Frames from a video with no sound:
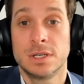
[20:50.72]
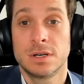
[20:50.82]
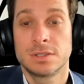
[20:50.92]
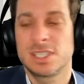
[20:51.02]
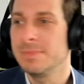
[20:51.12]

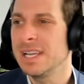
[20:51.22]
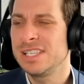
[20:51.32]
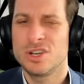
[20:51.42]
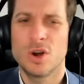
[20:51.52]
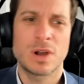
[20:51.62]
Some
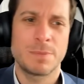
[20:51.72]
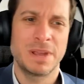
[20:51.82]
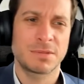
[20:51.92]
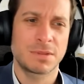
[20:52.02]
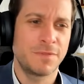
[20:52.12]
days you don't want to
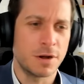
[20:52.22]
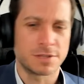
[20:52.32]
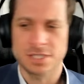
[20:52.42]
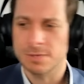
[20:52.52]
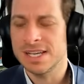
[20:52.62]
pick up the
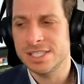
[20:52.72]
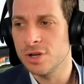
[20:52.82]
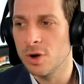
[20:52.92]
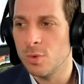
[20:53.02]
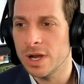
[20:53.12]
phone. Some days you
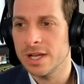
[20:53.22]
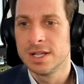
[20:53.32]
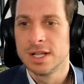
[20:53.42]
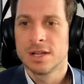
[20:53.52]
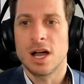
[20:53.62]
don't want to
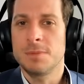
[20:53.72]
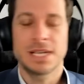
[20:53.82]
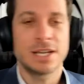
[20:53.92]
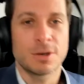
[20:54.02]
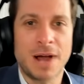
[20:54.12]

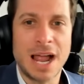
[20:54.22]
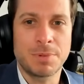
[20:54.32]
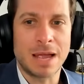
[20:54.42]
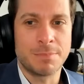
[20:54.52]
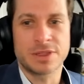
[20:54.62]
update your
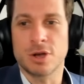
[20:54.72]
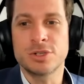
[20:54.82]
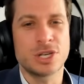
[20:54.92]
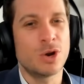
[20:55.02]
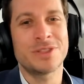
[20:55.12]
pipeline. But
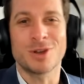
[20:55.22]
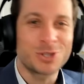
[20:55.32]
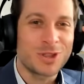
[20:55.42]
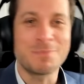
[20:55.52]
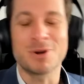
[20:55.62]
those, you know what?
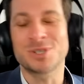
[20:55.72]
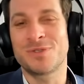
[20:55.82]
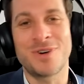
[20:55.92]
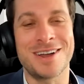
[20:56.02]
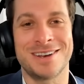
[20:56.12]
Those are the most
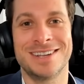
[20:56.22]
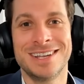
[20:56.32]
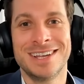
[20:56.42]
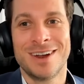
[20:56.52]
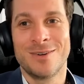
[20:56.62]
fun,
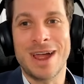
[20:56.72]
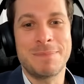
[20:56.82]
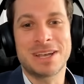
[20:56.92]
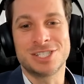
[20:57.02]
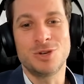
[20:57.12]
right?
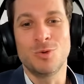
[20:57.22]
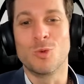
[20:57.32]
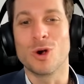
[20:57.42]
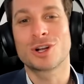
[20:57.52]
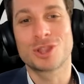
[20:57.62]
Because you
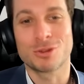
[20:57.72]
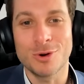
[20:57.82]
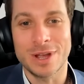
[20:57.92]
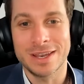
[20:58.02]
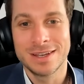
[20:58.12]
work through it.